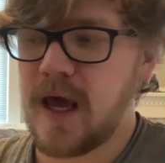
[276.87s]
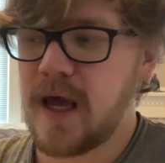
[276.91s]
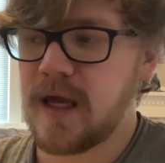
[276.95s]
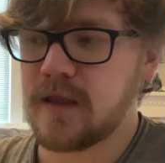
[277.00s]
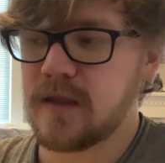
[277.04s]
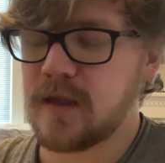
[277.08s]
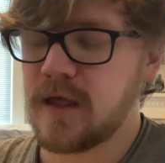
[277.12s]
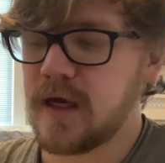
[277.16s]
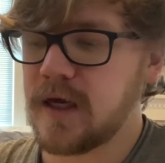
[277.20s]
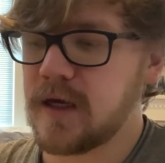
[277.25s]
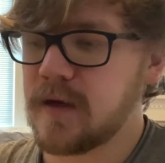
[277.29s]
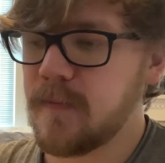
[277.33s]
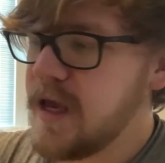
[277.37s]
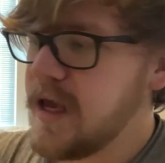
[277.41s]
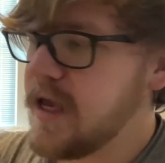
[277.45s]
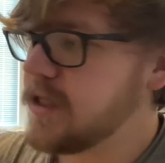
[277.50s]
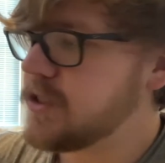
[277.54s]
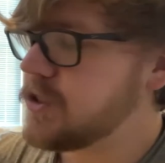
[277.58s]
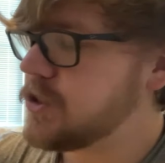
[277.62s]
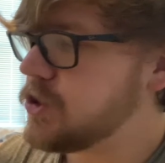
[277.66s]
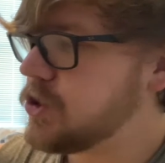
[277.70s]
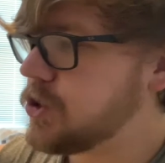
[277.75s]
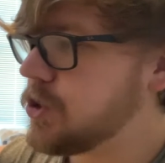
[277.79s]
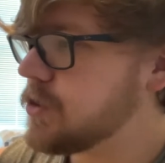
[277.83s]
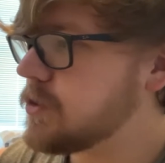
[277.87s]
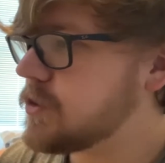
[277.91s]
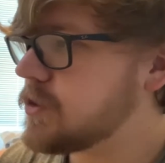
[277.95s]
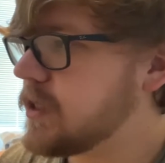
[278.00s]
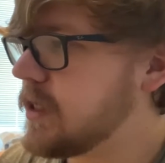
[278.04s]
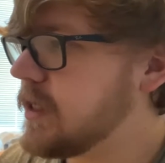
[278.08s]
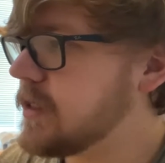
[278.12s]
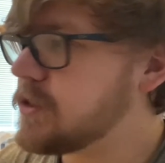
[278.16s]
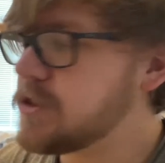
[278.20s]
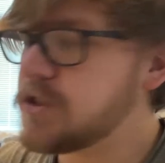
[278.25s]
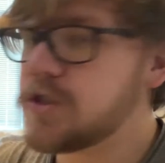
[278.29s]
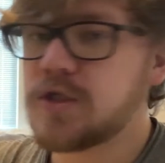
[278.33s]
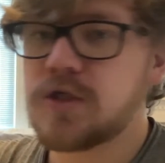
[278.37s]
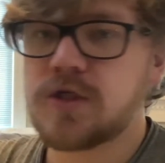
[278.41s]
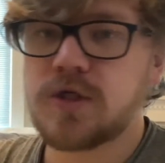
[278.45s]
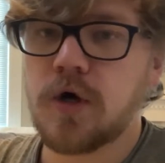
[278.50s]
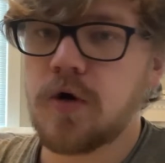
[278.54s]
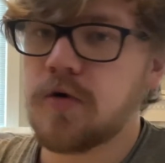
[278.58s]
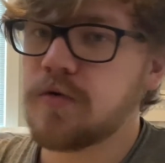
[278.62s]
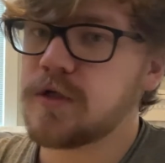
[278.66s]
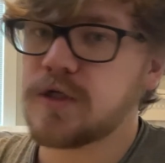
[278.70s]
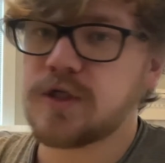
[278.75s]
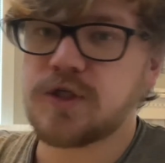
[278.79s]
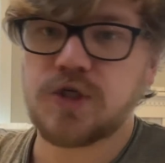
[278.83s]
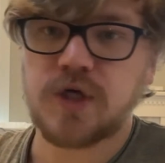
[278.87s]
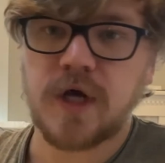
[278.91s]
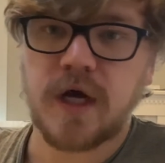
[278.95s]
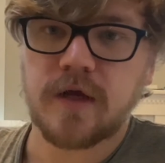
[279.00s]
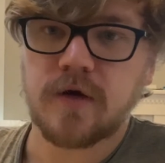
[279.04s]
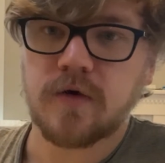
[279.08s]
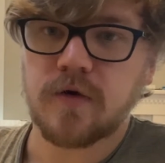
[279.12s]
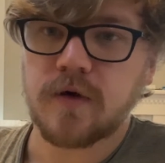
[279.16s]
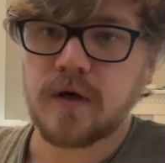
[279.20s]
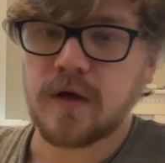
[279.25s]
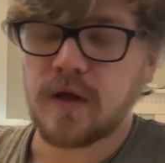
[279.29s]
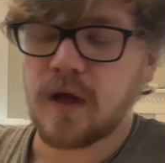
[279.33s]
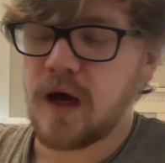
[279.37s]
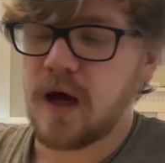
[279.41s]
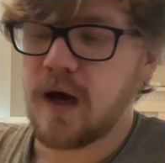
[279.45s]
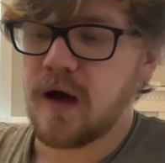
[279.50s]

and it's so degenerate.